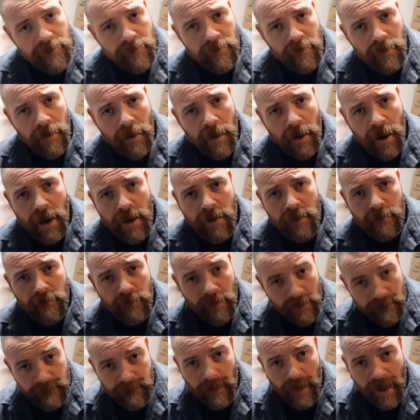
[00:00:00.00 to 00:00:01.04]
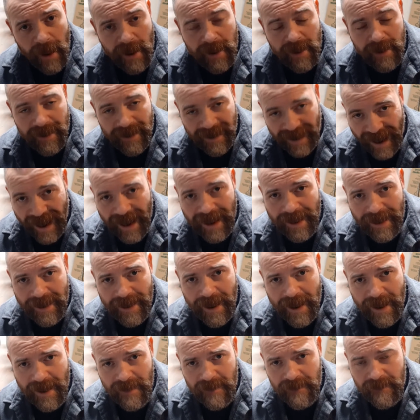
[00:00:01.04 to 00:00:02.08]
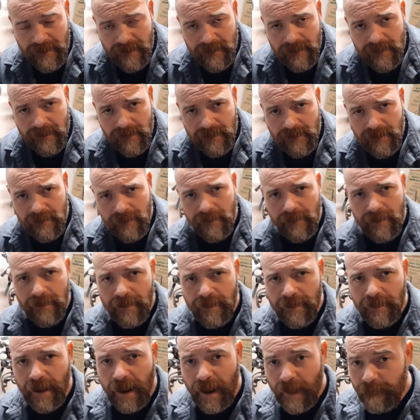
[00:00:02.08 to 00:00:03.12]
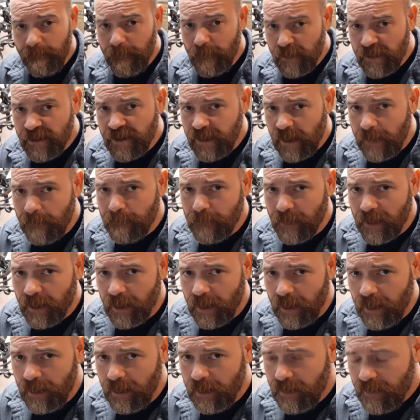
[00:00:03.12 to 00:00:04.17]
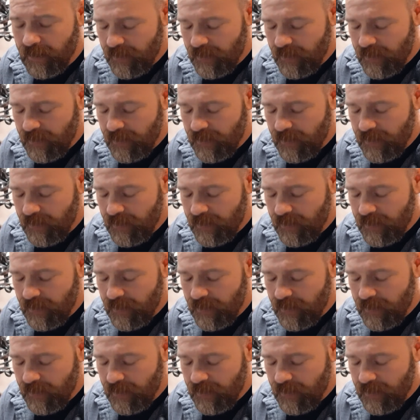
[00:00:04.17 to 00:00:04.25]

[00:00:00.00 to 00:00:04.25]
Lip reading: Alright? Red flag. Got it now? Half your shit, buddy.